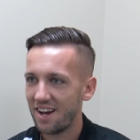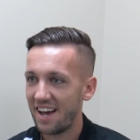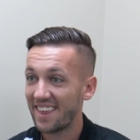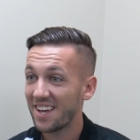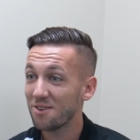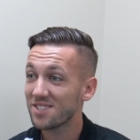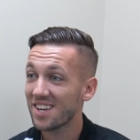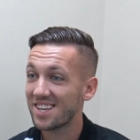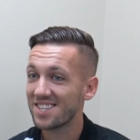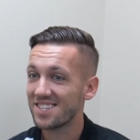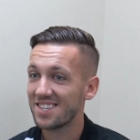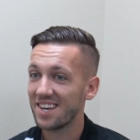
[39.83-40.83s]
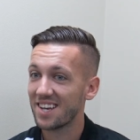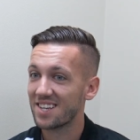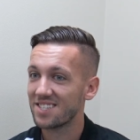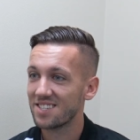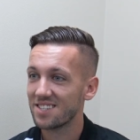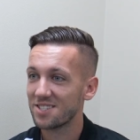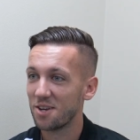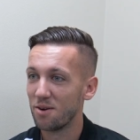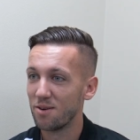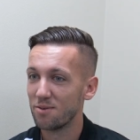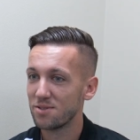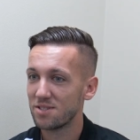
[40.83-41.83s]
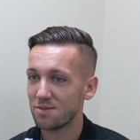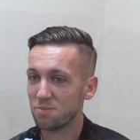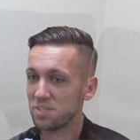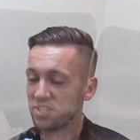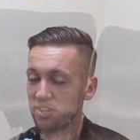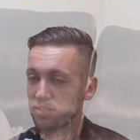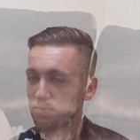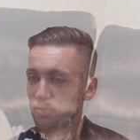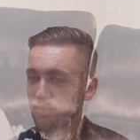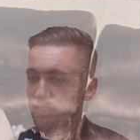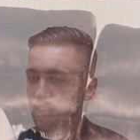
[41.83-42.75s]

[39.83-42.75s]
I think I was like six, so it was we just moved